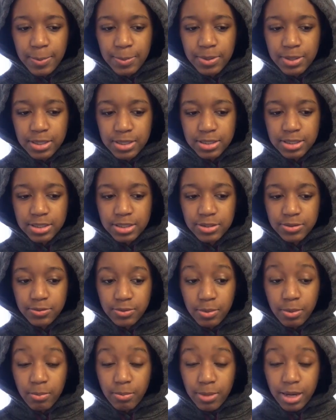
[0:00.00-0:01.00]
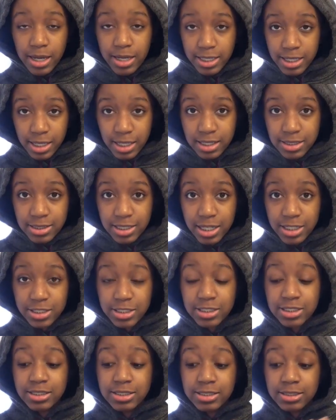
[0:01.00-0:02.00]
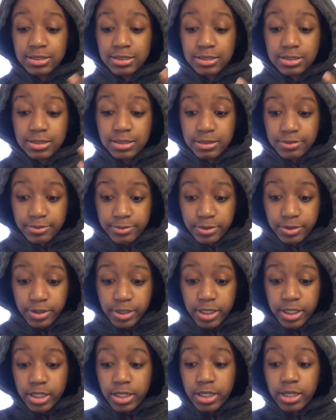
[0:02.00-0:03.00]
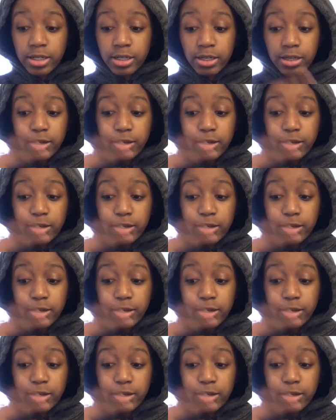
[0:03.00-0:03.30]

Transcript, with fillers: but in my case, I just differ in